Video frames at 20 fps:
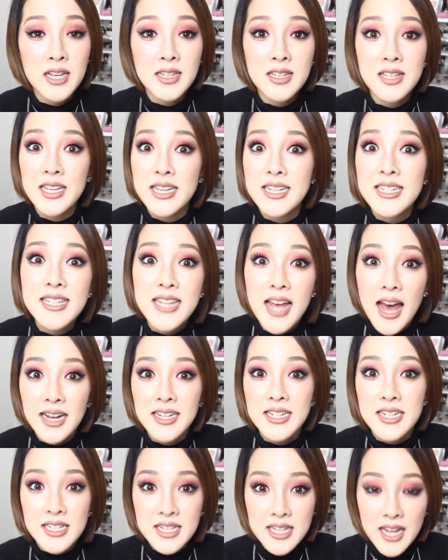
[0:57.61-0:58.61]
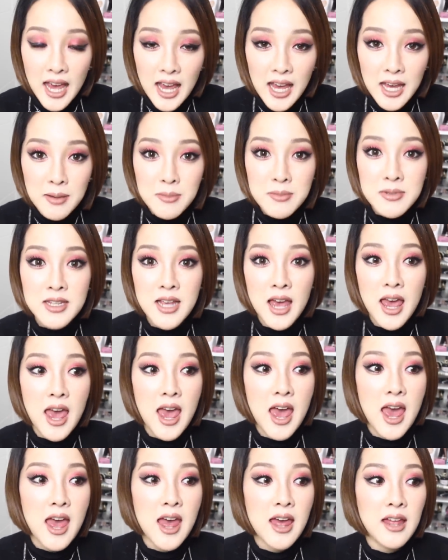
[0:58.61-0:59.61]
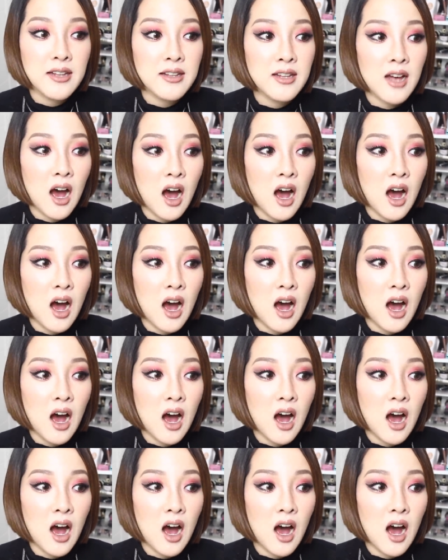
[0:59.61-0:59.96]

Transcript: it, the exact names and